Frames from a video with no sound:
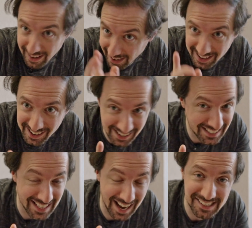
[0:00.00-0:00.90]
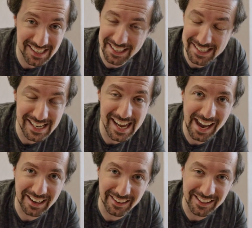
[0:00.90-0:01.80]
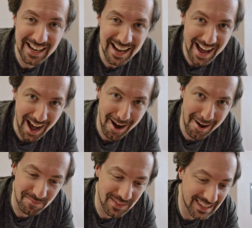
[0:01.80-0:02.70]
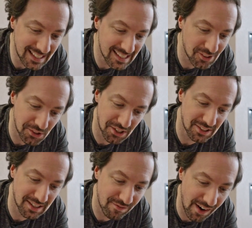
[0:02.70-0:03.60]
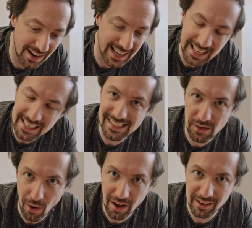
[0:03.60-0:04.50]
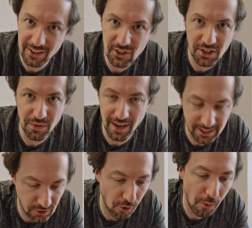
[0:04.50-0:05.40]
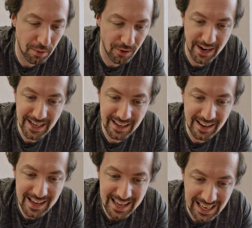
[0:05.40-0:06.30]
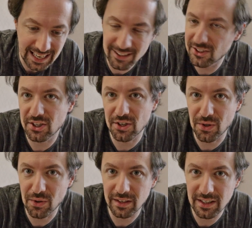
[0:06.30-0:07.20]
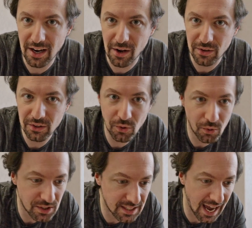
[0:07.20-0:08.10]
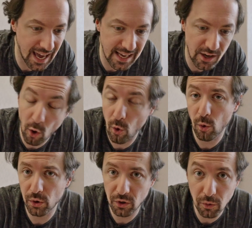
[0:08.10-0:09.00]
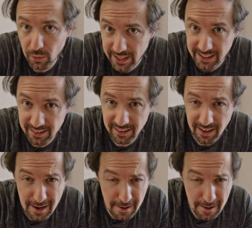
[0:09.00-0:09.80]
I need it, I certainly need a haircut. Um, this is also just a very easy one to incorporate into you know your day or your week.